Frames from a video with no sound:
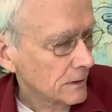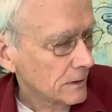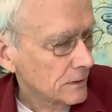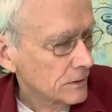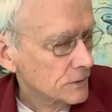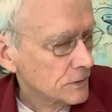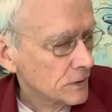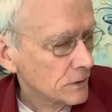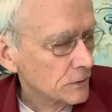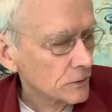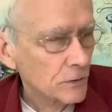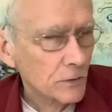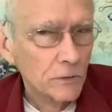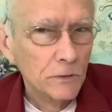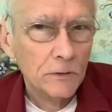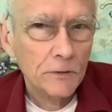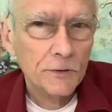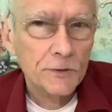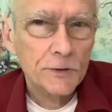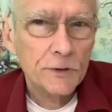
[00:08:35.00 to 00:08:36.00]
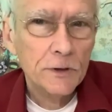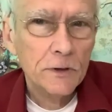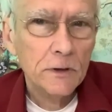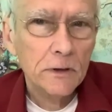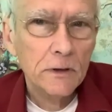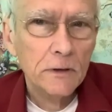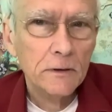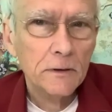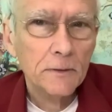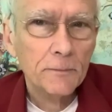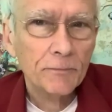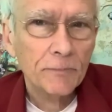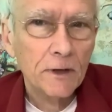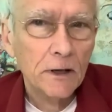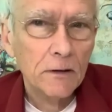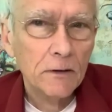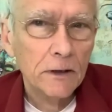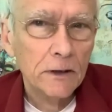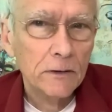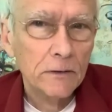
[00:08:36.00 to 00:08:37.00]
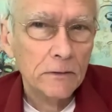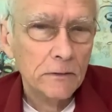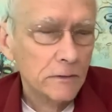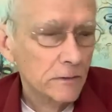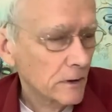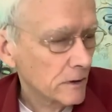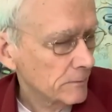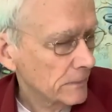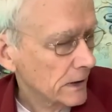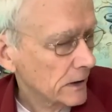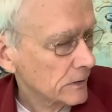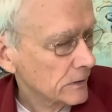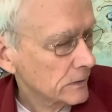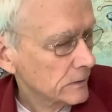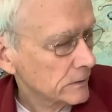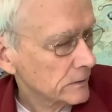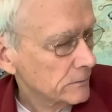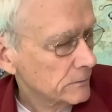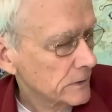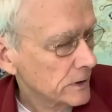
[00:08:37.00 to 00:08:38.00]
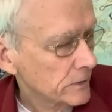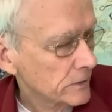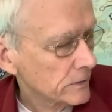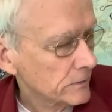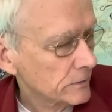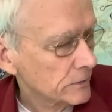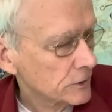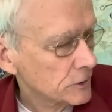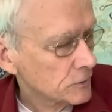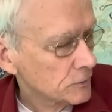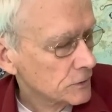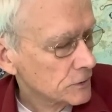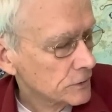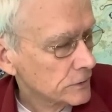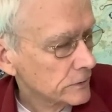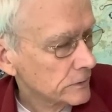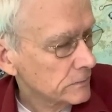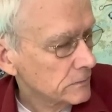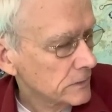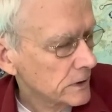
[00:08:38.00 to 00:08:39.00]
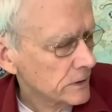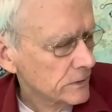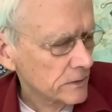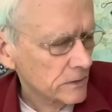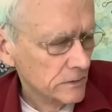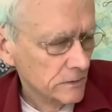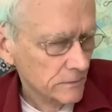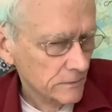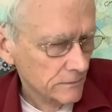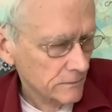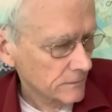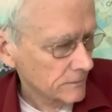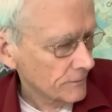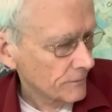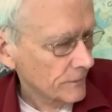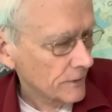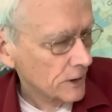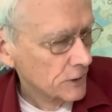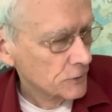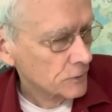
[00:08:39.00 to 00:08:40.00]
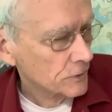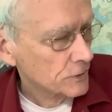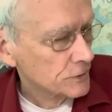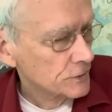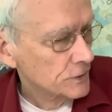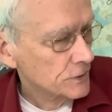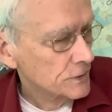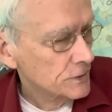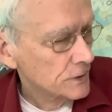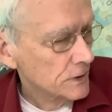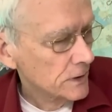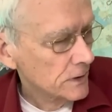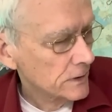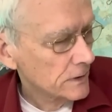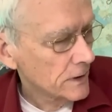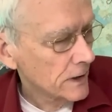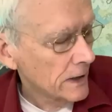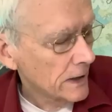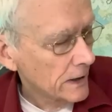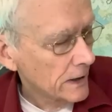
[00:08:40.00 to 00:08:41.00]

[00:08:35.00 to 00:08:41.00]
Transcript: this girl that sent in a letter about her mother. This was her mother. That's what she said.